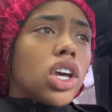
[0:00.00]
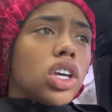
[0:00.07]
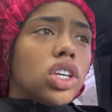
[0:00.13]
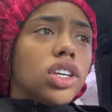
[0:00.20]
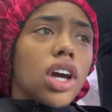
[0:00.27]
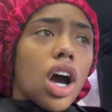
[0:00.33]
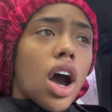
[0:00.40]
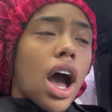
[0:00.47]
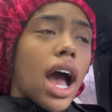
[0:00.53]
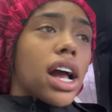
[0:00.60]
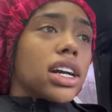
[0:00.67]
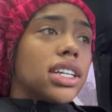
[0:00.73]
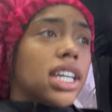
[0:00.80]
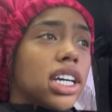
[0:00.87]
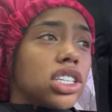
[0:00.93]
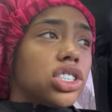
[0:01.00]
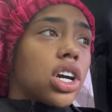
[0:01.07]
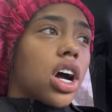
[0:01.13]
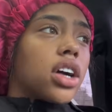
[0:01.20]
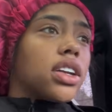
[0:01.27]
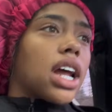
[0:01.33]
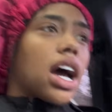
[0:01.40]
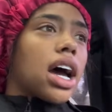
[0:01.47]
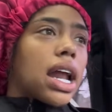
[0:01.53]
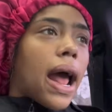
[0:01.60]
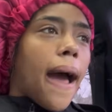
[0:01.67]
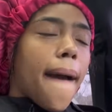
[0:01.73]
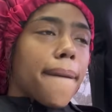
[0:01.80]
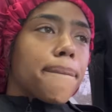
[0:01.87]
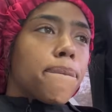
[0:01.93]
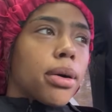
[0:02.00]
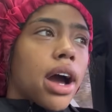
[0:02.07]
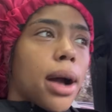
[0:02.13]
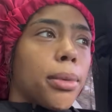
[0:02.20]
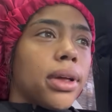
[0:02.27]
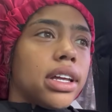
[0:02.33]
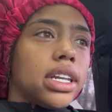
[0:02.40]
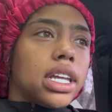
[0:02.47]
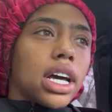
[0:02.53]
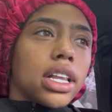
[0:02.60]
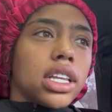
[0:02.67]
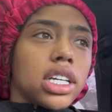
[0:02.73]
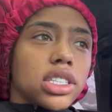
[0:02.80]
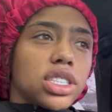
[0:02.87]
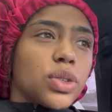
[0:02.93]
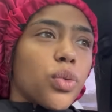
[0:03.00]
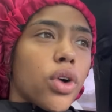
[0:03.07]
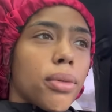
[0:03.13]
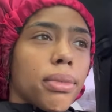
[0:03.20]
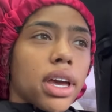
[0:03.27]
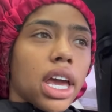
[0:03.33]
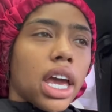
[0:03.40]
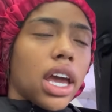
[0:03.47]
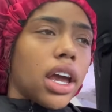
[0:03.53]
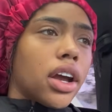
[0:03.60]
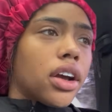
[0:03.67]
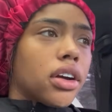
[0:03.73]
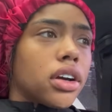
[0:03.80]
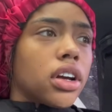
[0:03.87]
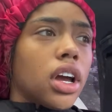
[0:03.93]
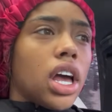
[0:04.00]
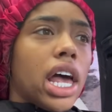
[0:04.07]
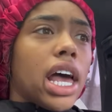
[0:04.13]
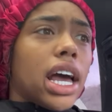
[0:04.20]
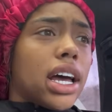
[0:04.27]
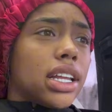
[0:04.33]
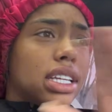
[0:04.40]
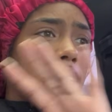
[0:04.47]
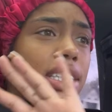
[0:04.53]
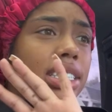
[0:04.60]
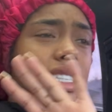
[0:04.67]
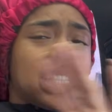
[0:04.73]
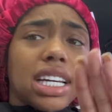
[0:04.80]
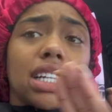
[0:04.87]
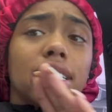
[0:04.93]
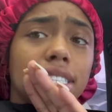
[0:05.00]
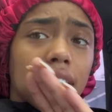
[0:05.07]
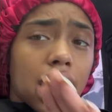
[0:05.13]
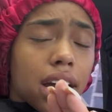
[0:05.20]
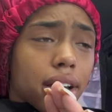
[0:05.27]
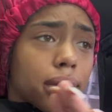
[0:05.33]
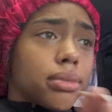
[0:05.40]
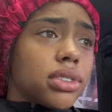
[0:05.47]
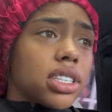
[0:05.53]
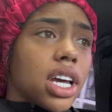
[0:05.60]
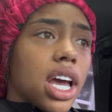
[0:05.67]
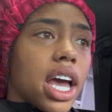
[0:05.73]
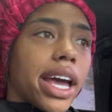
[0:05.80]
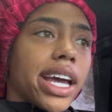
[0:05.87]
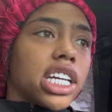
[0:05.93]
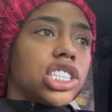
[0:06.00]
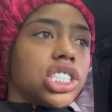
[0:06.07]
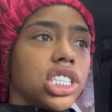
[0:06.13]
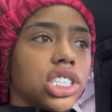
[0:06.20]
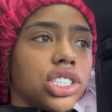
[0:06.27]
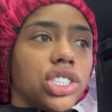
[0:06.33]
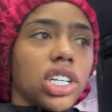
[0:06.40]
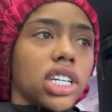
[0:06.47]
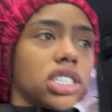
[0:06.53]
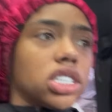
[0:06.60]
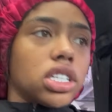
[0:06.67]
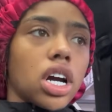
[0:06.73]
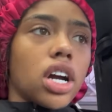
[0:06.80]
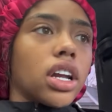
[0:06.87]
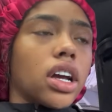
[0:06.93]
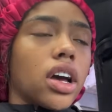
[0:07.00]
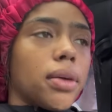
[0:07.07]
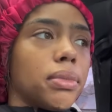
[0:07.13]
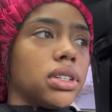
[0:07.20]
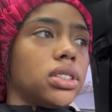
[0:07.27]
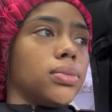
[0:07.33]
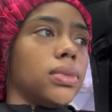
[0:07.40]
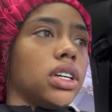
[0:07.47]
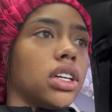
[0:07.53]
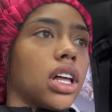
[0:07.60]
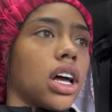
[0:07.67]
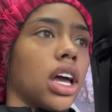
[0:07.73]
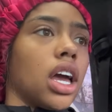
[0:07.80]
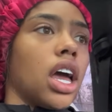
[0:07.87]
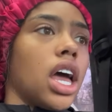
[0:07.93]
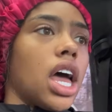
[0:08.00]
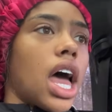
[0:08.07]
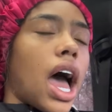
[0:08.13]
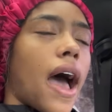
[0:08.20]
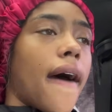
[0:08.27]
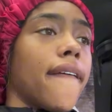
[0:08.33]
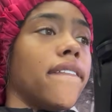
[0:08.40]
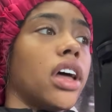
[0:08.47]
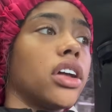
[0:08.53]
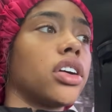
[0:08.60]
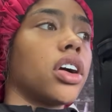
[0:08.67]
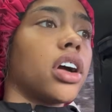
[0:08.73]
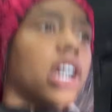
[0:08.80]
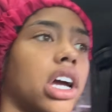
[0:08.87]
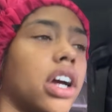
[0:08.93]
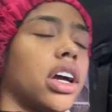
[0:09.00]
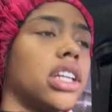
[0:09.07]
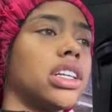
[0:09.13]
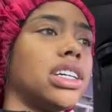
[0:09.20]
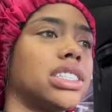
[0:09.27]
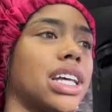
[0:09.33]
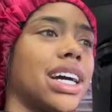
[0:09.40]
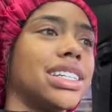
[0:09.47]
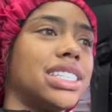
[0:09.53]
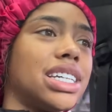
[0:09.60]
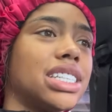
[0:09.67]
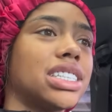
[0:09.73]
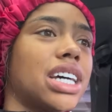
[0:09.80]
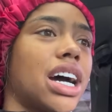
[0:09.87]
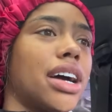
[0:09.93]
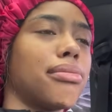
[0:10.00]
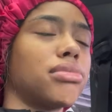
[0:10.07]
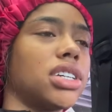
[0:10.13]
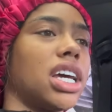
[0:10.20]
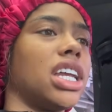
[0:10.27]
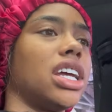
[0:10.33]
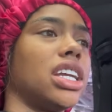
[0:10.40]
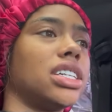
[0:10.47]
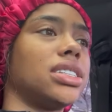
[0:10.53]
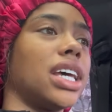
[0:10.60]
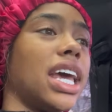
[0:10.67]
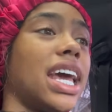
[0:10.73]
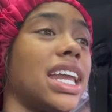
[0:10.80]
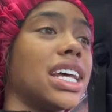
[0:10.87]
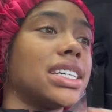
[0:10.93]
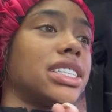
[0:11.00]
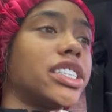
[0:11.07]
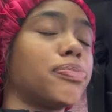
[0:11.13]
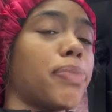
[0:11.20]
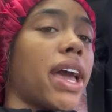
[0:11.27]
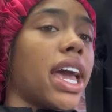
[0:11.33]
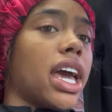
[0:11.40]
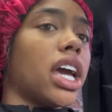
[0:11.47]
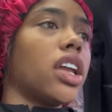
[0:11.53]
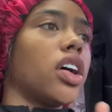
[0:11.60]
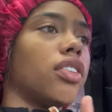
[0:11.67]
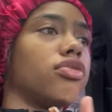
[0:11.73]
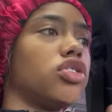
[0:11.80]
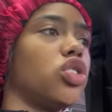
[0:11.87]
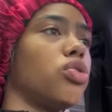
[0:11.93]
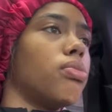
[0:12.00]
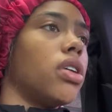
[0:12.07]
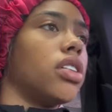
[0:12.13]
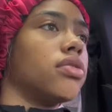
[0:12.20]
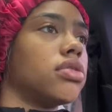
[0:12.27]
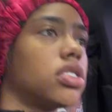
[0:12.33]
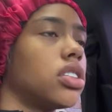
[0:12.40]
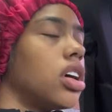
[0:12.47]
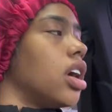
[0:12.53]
y'all, I kid y'all not, I've probably done this woman hair at least 10 times and she's just started coming to me. Like, I've done her hair at least like 10 times and in a span of 2 months.